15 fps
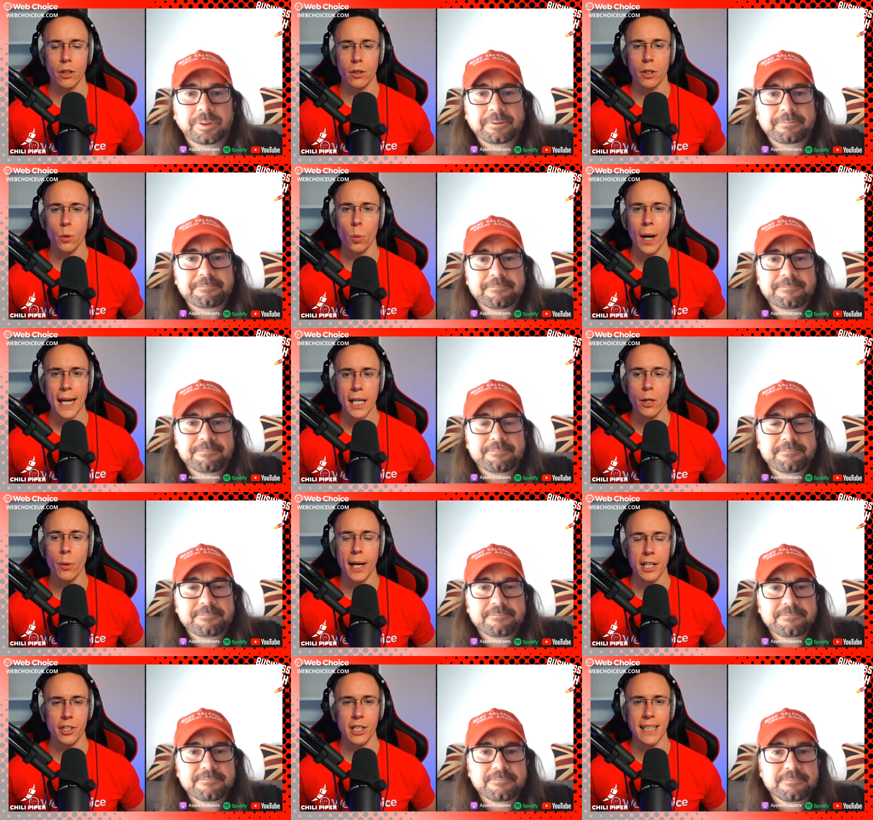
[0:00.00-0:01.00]
Speaker 1: on the way you
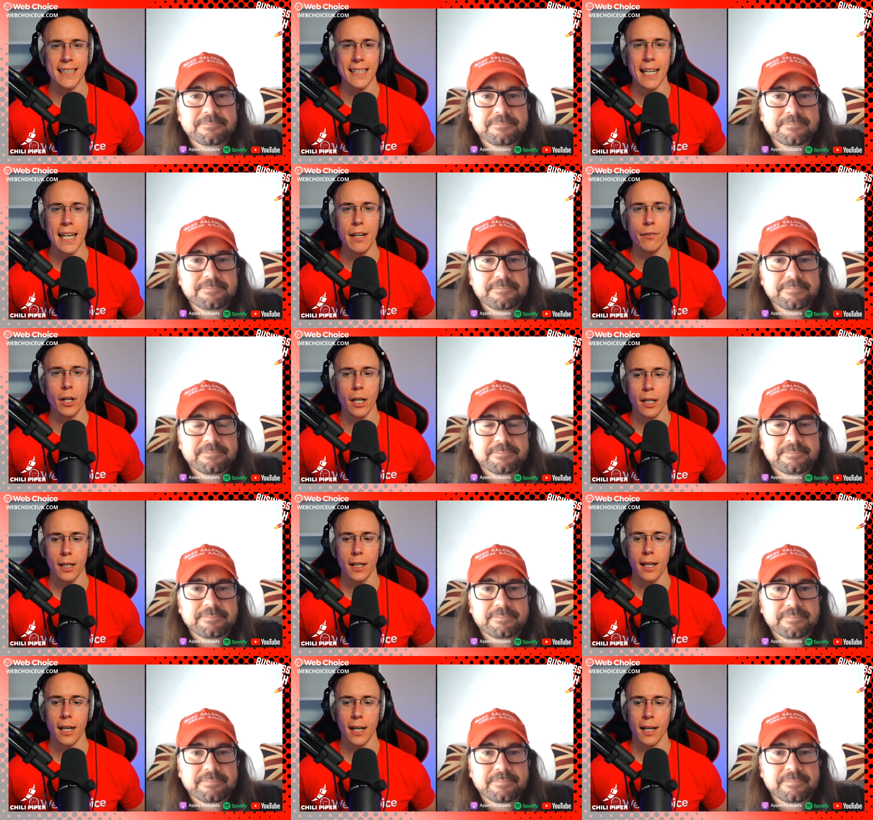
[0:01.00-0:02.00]
actually deliver
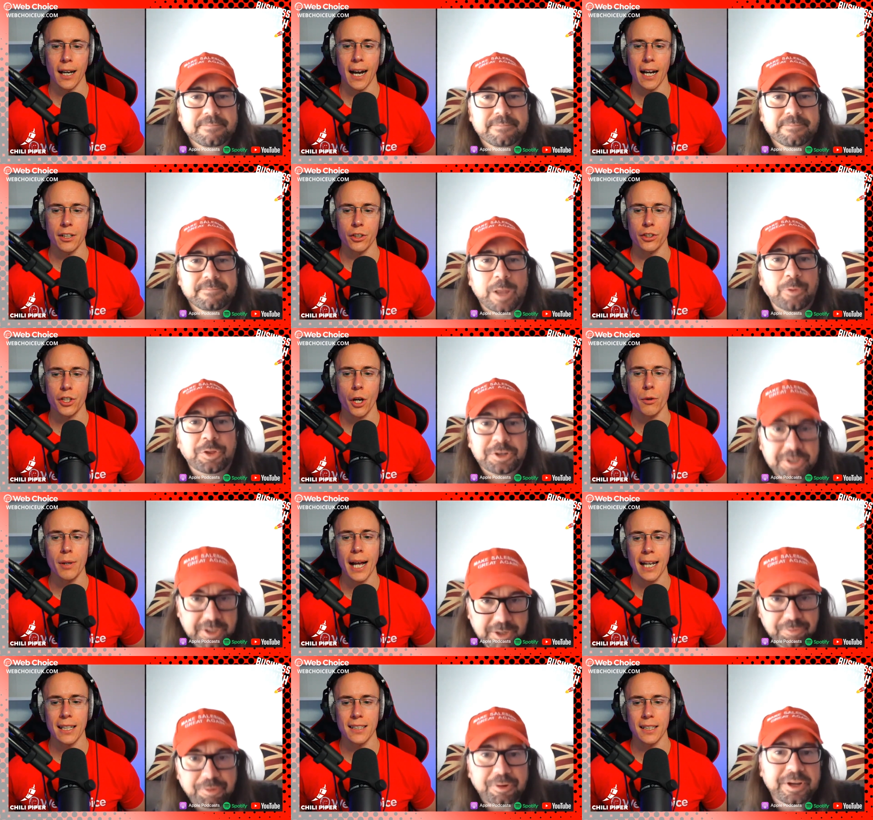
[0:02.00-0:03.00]
and your tonality?
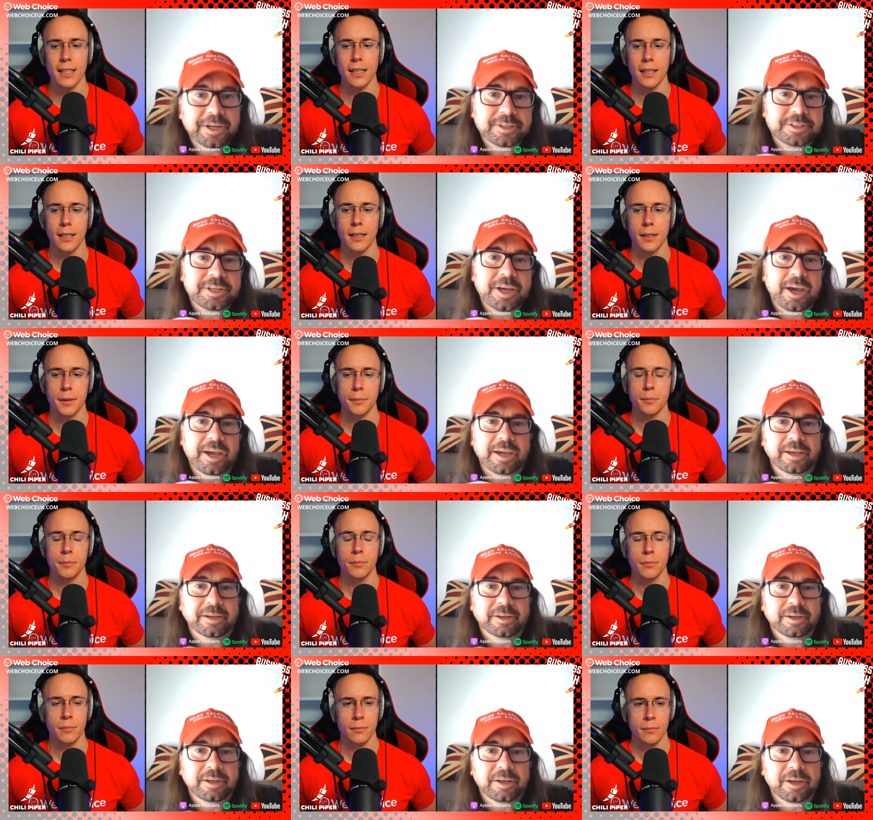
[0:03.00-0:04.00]
The delivery is
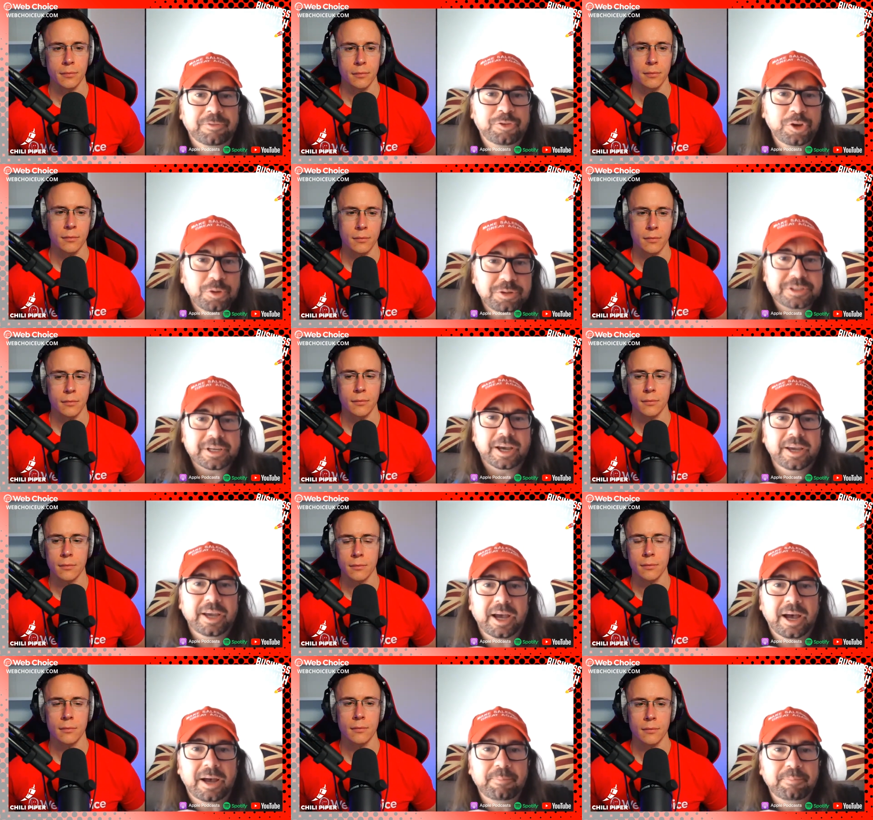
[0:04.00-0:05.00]
Speaker 2: key. If you
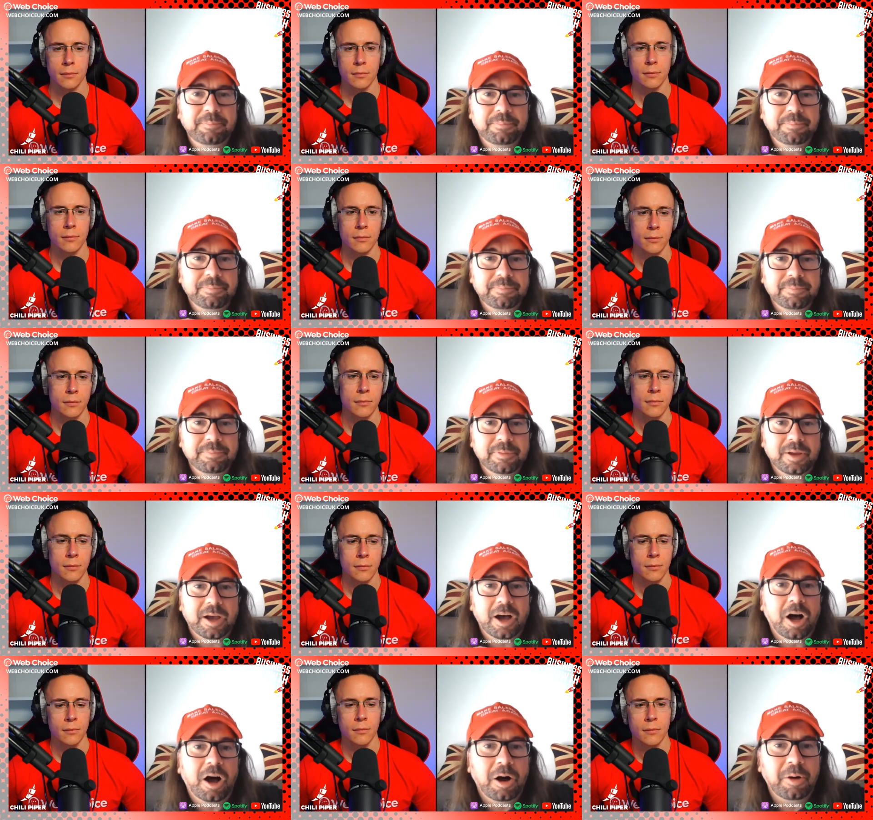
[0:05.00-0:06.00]
say, um,
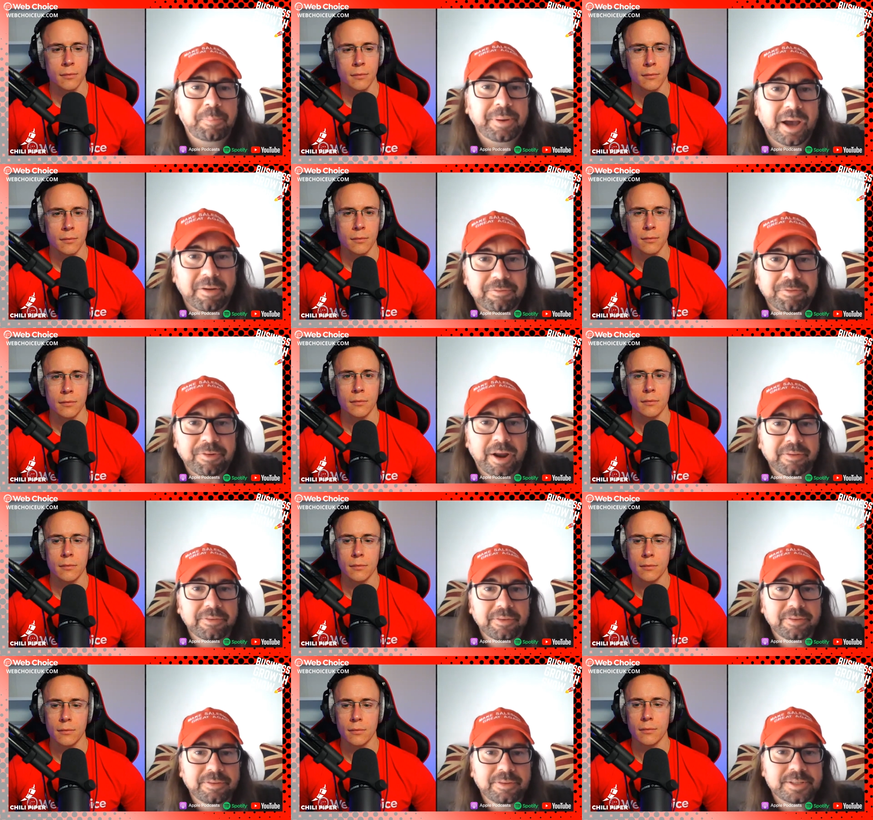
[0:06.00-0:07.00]
I'll, I'll be up
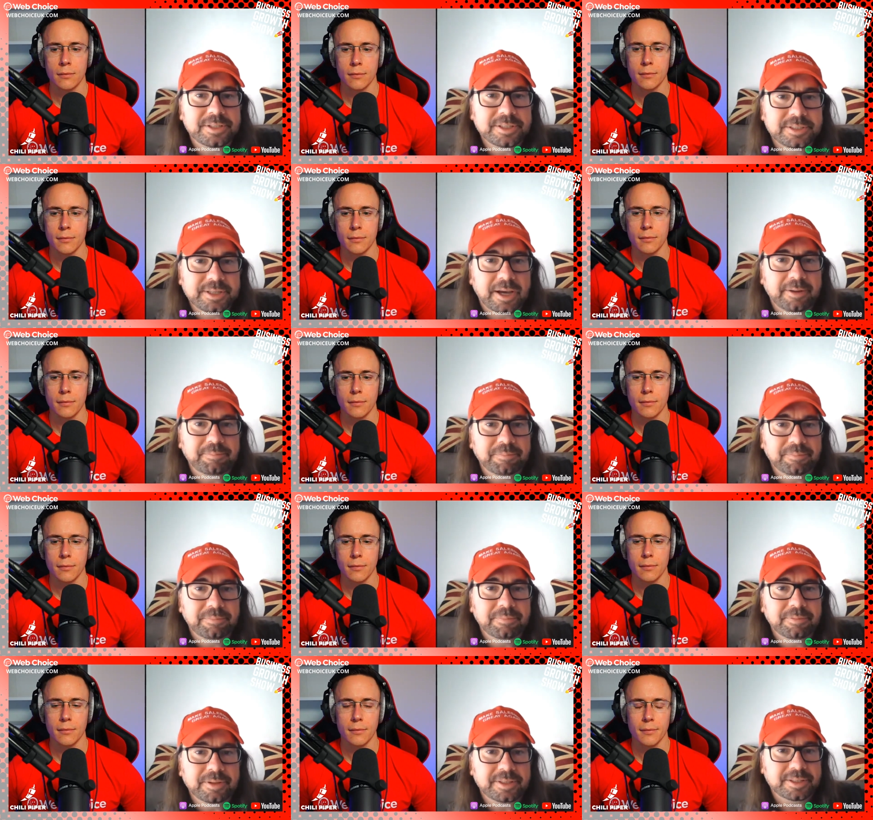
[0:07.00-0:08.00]
front. This is um,
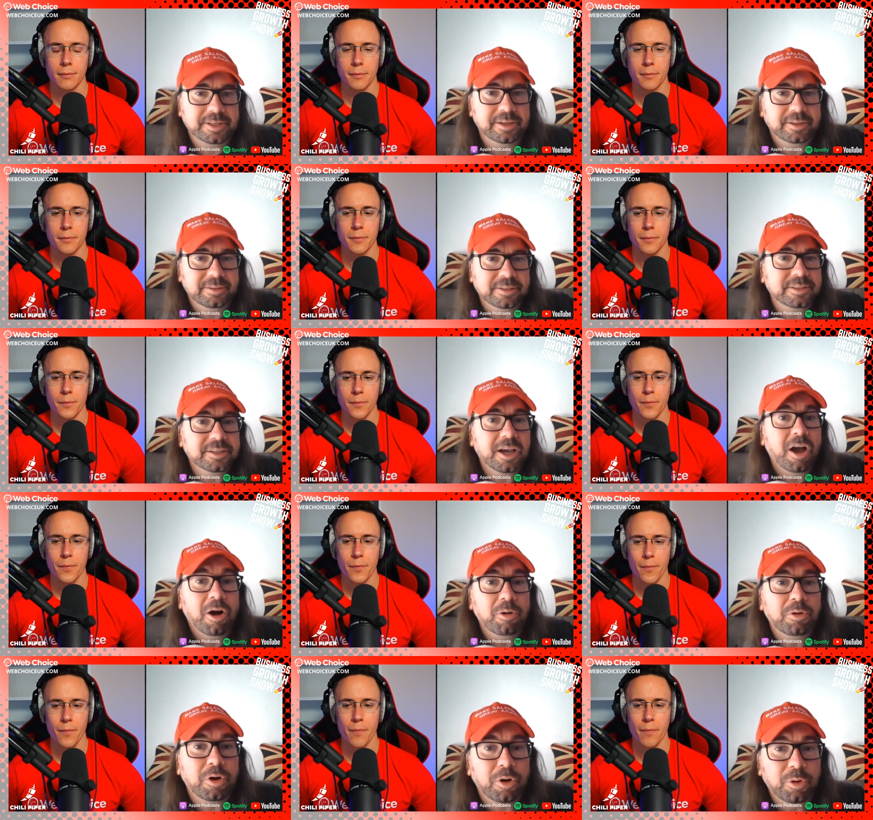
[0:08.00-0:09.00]
this is a this is a
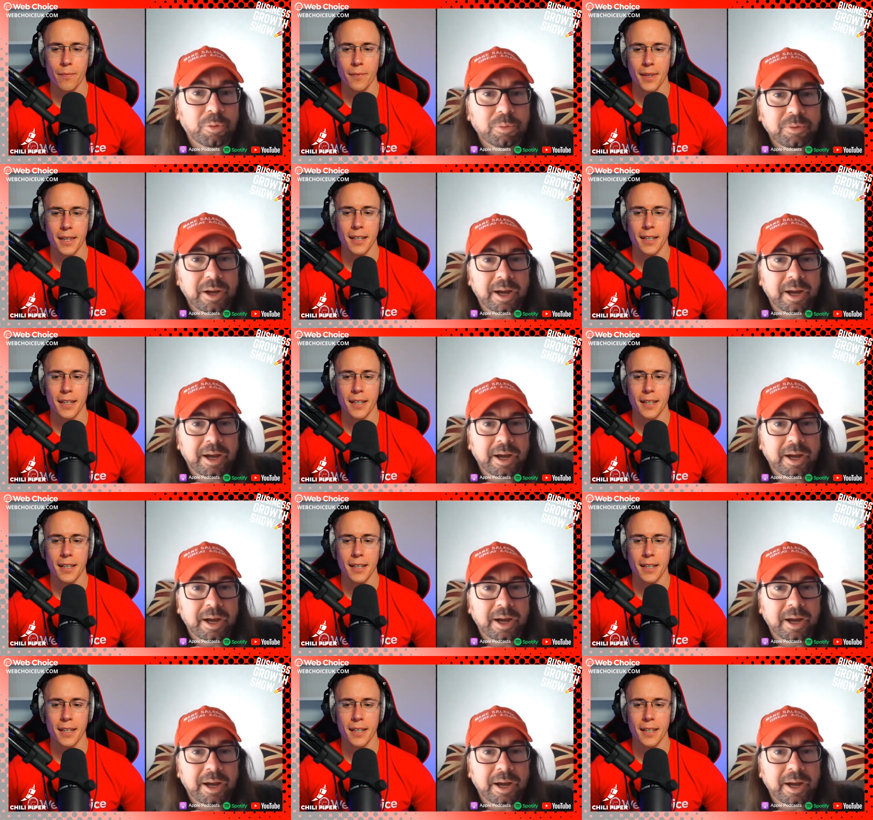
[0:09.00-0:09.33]
cold call.